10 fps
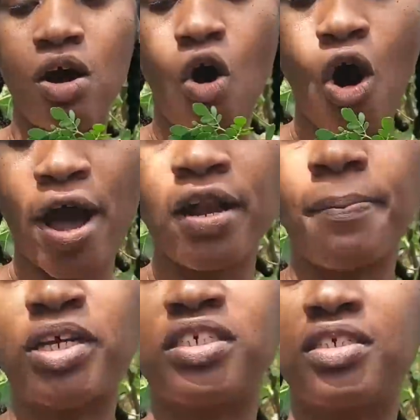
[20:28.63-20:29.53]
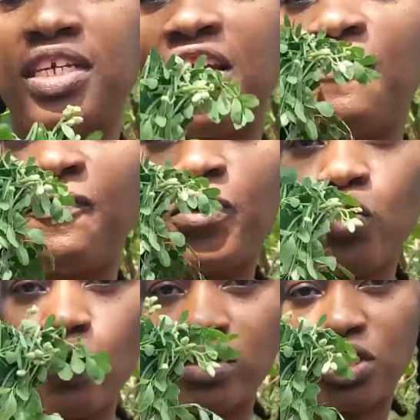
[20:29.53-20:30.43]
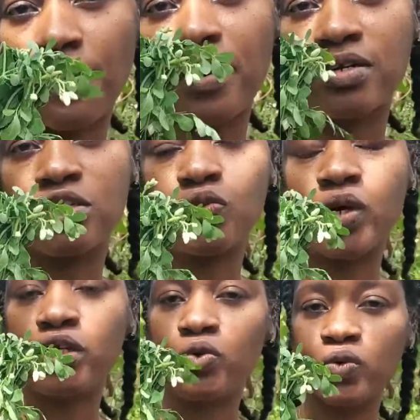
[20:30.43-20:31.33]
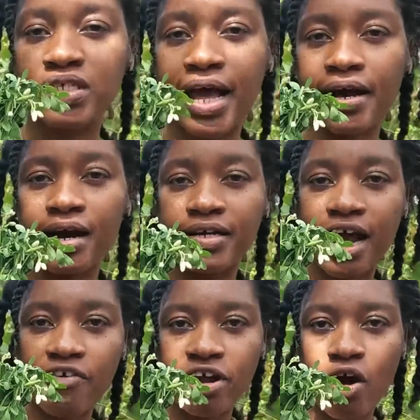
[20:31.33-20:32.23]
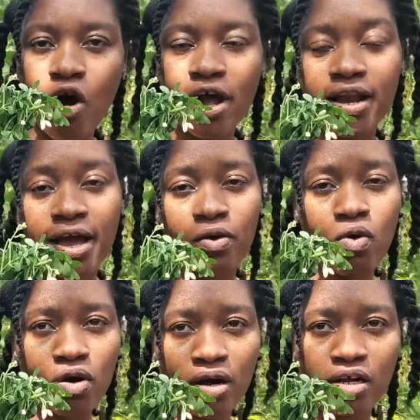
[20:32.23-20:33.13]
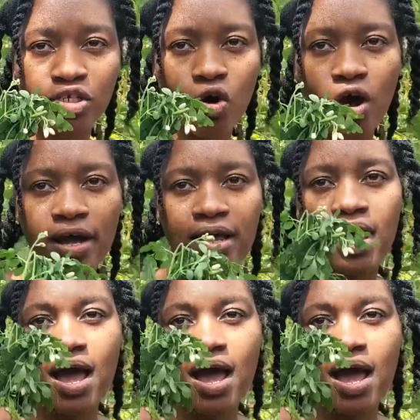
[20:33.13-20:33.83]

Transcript: oil, but it's infused, so persons will use like a carrier oil like coconut oil